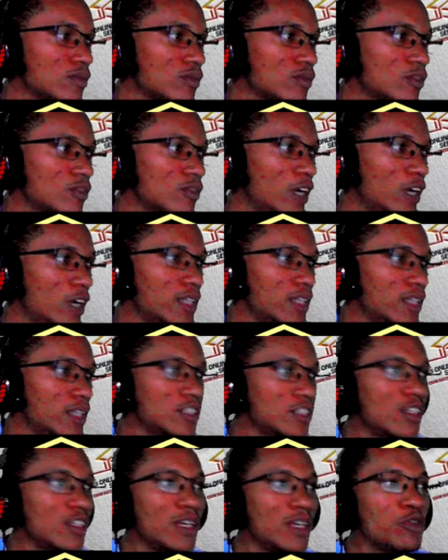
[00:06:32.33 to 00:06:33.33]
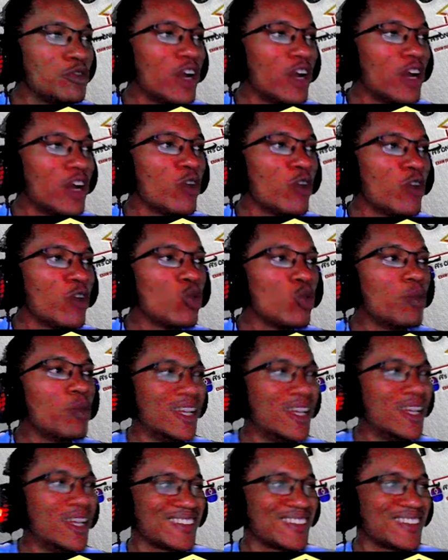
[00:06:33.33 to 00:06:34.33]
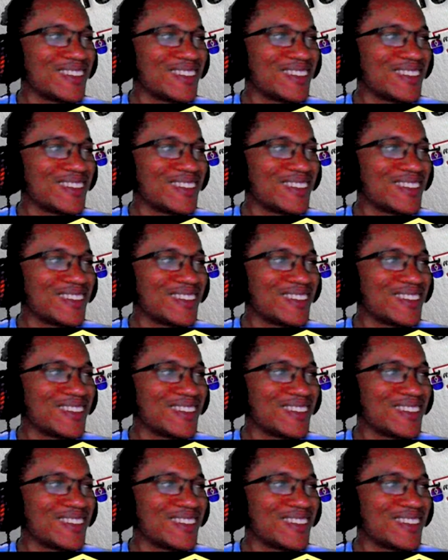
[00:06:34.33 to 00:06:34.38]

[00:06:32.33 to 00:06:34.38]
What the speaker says: Right? It's not environment